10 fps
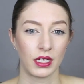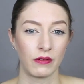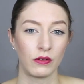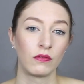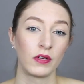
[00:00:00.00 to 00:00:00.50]

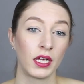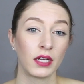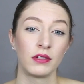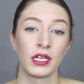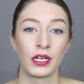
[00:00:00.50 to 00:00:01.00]
If you feel
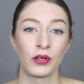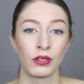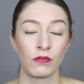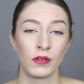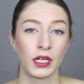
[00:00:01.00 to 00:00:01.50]
like you need it, or
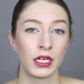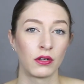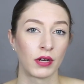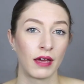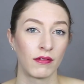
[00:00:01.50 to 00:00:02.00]
you feel like
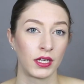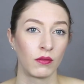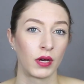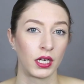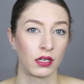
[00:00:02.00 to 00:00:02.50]
you don't have
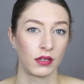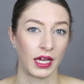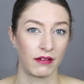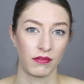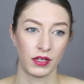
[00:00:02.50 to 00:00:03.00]
anyone in your
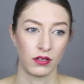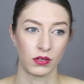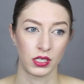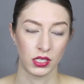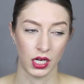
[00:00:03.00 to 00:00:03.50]
life that
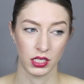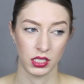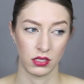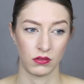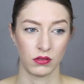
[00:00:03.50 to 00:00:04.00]
you can talk
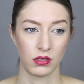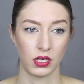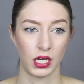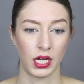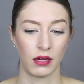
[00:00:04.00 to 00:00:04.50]
to,
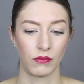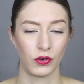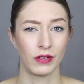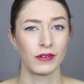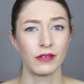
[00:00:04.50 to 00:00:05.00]

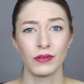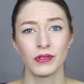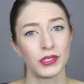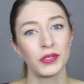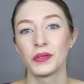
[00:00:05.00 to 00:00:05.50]
or even if
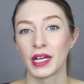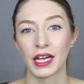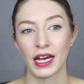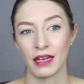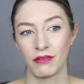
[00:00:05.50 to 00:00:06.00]
you do,
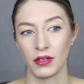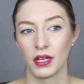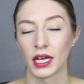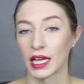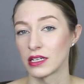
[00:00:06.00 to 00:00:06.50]
I feel
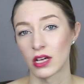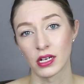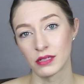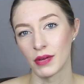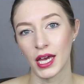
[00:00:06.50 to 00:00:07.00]
like I can
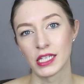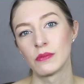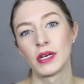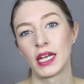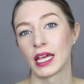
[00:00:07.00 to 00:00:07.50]
talk to my
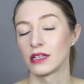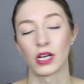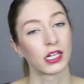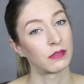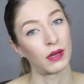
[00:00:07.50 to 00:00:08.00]
husband, I can
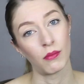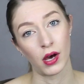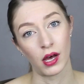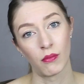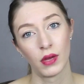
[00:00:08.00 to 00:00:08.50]
talk to my
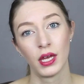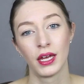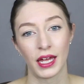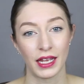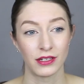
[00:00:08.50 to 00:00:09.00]
mom,
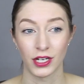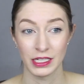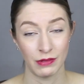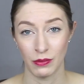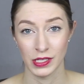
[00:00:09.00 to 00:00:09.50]
I can talk
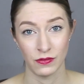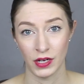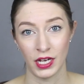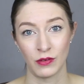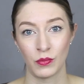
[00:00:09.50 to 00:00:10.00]
to my best
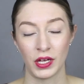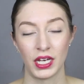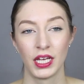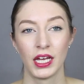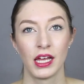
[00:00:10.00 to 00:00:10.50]
friend,
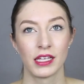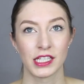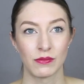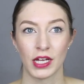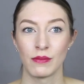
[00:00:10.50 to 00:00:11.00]
but
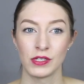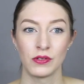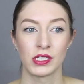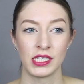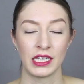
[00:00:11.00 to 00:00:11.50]
sometimes
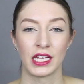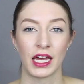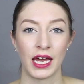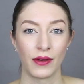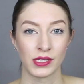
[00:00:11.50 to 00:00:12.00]
you just need
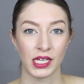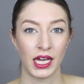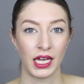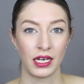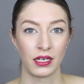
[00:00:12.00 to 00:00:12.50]
that
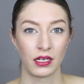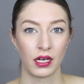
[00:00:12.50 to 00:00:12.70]
outside